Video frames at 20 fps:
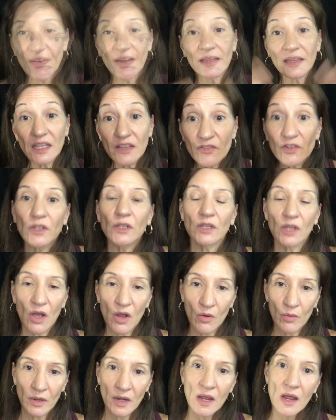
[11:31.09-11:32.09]
If I leave it
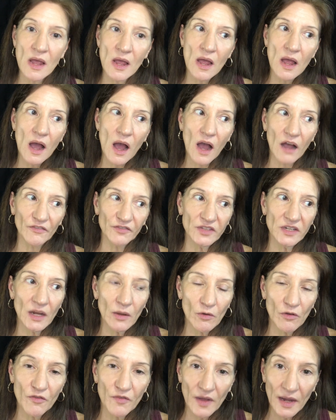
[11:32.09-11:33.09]
alone, often I
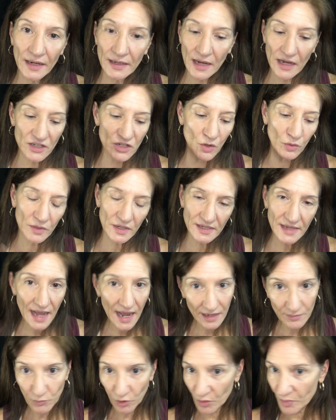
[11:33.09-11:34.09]
will find I don't need to
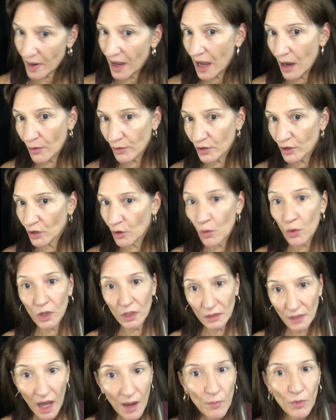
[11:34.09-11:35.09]
add more powder or a
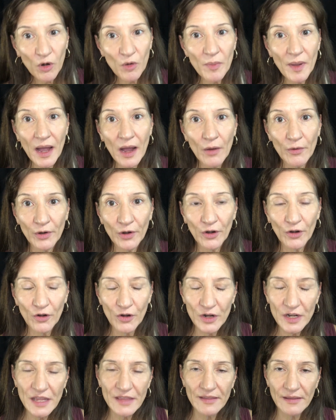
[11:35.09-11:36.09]
lot more powder or
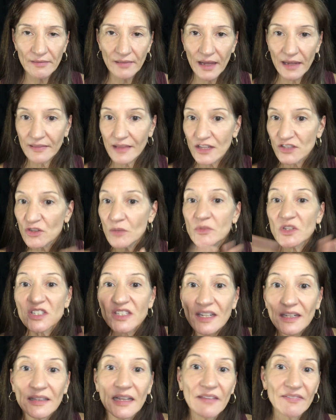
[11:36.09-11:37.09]
anything like that. So I'm just
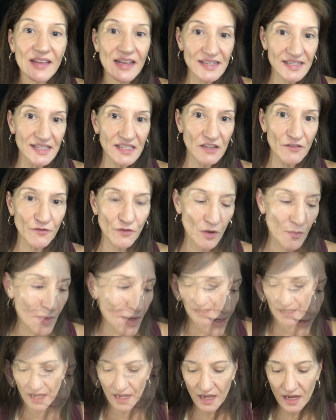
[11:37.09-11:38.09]
gonna let that sit for a
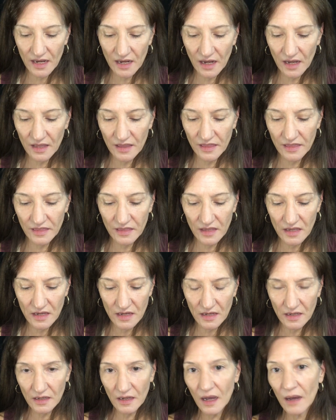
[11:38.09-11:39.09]
minute. Today, I
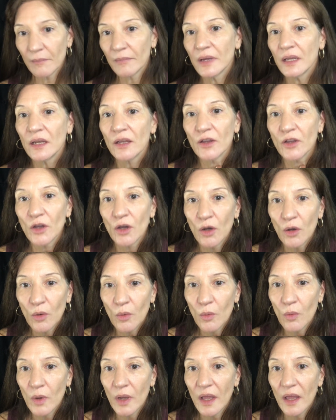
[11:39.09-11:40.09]
think I'm gonna go
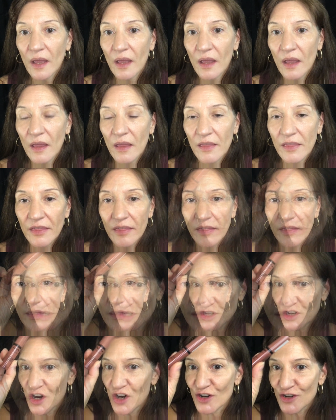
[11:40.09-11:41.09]
with a
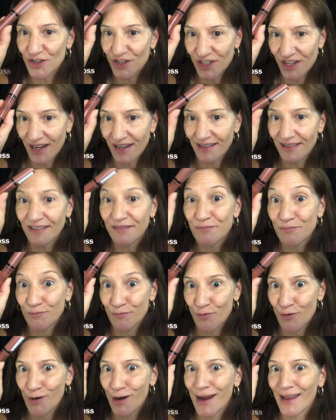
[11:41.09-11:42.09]
darker shade,
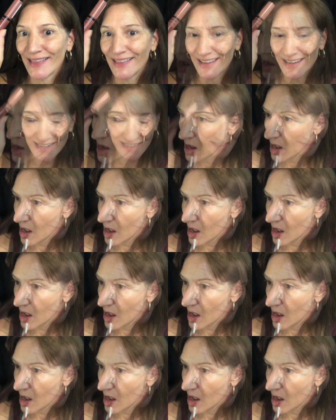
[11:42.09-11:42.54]
Praline.